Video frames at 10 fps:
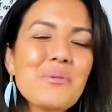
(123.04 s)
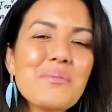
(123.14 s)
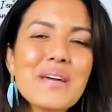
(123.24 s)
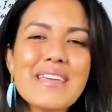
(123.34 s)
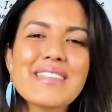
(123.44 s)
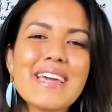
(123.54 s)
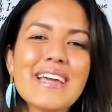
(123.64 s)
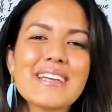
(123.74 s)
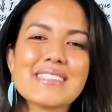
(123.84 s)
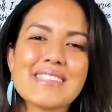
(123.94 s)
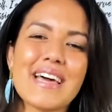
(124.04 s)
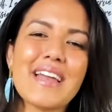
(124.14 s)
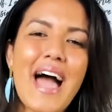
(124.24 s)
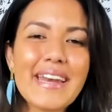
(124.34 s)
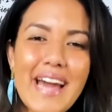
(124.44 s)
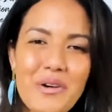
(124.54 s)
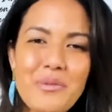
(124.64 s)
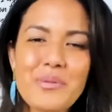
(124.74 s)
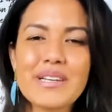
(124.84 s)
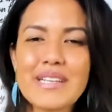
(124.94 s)
many things that I now
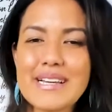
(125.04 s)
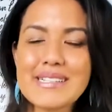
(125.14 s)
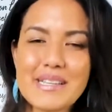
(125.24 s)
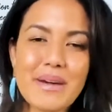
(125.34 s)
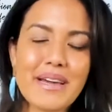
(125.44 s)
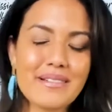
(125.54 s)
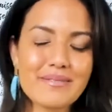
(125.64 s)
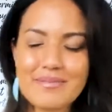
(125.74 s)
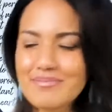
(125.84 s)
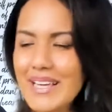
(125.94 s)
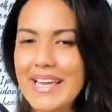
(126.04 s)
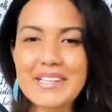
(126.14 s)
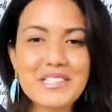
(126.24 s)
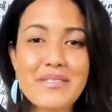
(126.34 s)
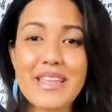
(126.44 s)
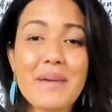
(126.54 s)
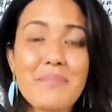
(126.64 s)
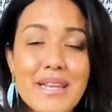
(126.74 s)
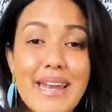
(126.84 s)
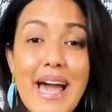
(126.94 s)
realize in my age that I'm
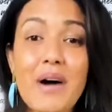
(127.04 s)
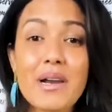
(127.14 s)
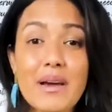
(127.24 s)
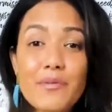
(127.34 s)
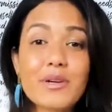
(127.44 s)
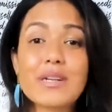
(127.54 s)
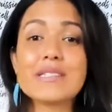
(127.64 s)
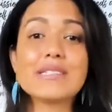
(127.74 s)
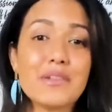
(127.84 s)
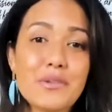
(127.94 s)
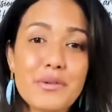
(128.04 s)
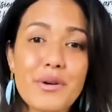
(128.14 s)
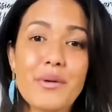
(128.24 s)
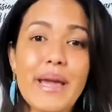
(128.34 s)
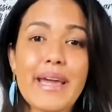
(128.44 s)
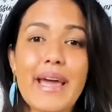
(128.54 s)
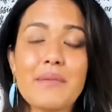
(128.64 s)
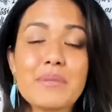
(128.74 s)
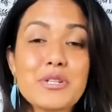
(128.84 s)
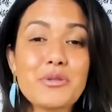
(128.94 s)
in now, and I will continue growing
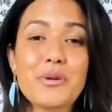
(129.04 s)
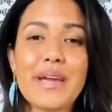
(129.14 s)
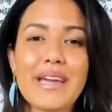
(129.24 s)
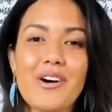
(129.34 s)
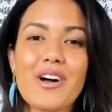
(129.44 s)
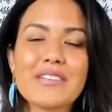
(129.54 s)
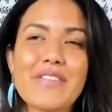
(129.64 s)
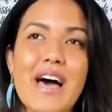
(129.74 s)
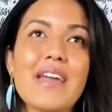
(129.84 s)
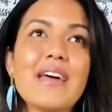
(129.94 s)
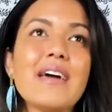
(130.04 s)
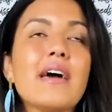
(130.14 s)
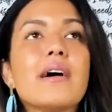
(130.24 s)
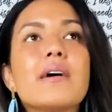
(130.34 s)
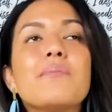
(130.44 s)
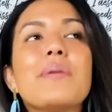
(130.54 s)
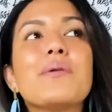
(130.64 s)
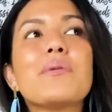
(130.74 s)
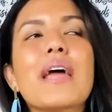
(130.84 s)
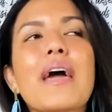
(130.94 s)
and maturing and all of that.
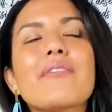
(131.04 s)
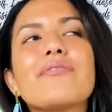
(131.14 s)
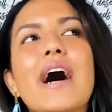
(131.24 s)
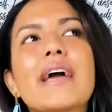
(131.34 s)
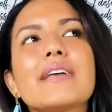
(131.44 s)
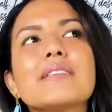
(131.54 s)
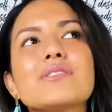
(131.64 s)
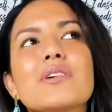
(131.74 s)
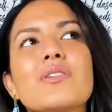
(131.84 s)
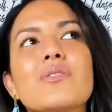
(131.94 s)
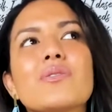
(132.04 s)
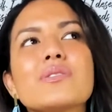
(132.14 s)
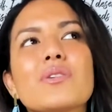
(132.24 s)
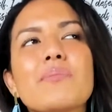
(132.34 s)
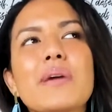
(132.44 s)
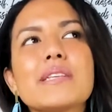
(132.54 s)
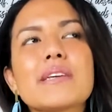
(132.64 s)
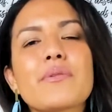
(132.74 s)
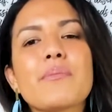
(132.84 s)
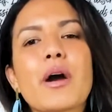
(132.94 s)
But what I find so
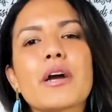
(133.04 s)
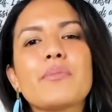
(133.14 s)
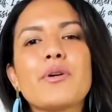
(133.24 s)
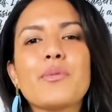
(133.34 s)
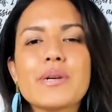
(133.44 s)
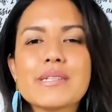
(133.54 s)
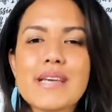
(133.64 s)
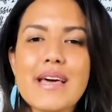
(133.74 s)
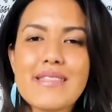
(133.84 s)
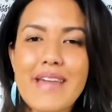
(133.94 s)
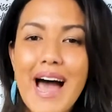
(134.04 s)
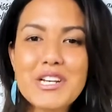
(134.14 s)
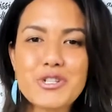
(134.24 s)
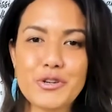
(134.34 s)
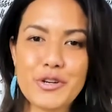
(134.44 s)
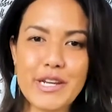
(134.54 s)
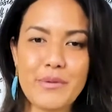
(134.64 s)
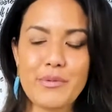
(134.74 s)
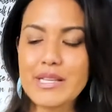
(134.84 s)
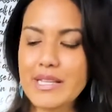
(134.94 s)
amazing and remarkable was that journey
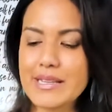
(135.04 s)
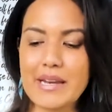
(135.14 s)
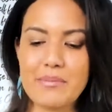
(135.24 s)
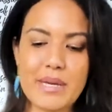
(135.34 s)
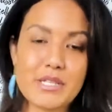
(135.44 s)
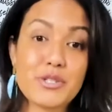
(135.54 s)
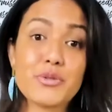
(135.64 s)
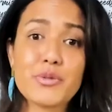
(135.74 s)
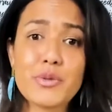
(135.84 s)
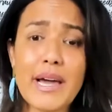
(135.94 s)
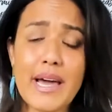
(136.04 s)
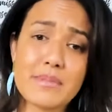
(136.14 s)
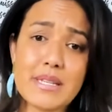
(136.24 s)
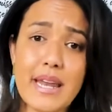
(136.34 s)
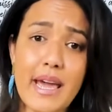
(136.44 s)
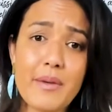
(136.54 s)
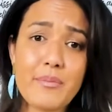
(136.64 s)
really led me to who I am today,